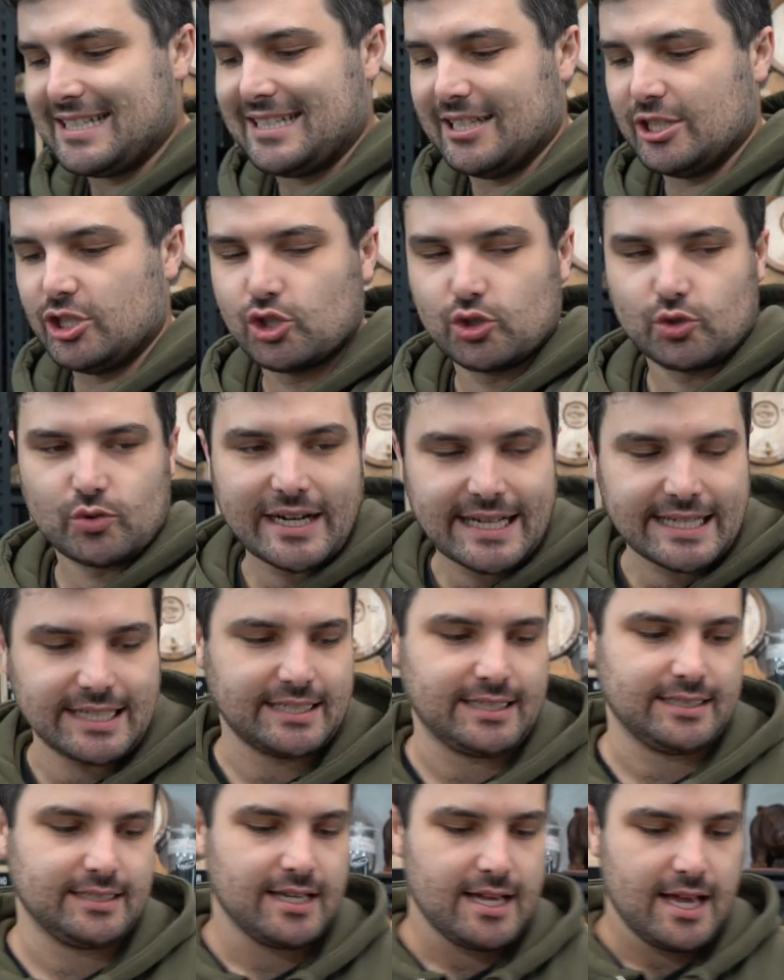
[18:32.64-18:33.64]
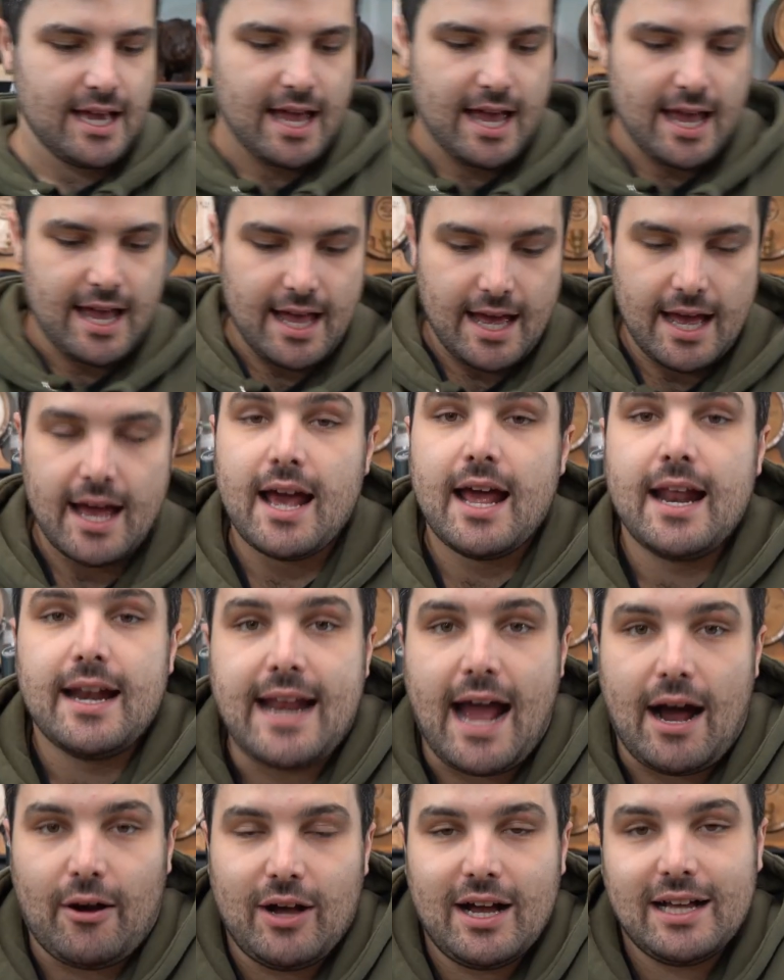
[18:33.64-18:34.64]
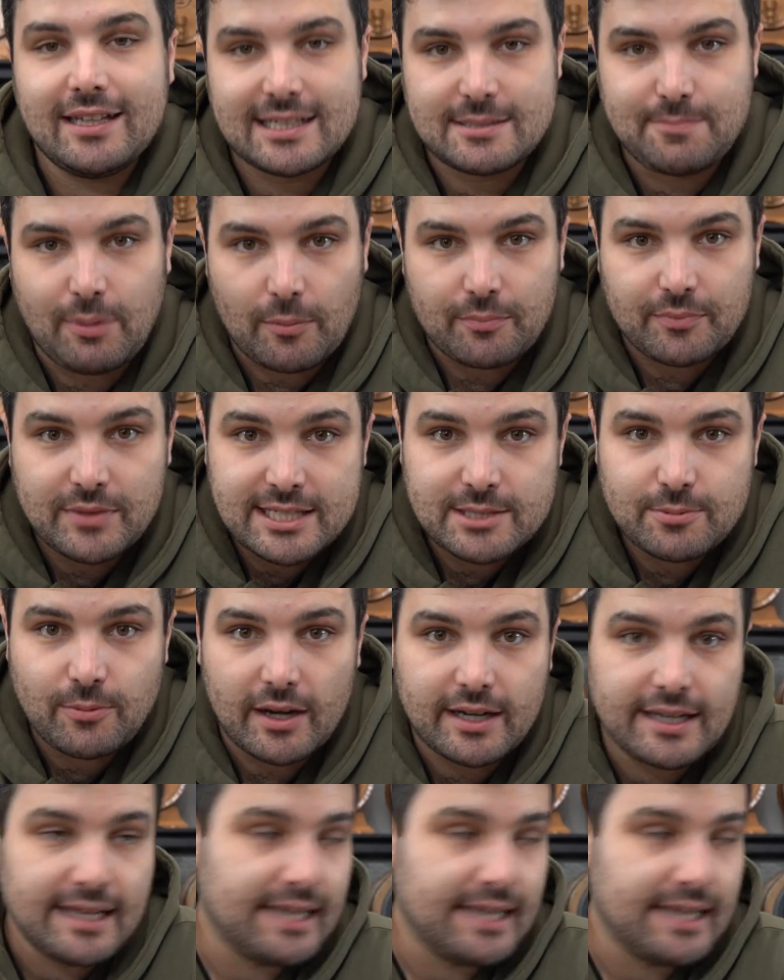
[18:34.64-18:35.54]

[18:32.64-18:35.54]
to drink. Now, let's pop this one